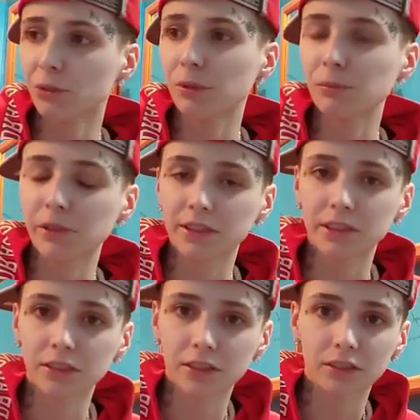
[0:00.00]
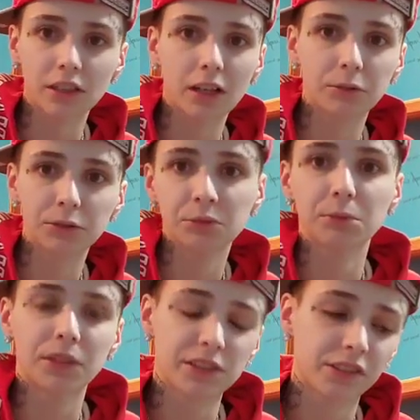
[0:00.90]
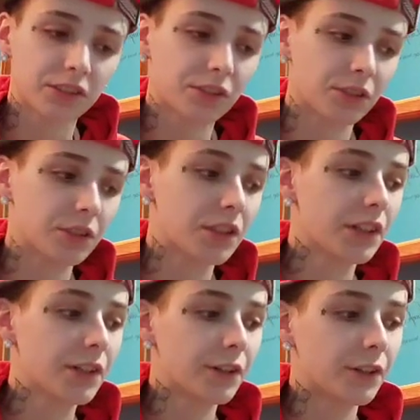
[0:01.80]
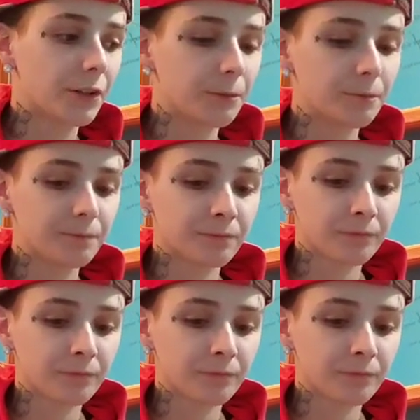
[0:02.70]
Me and my sister, I was with my sister. Um,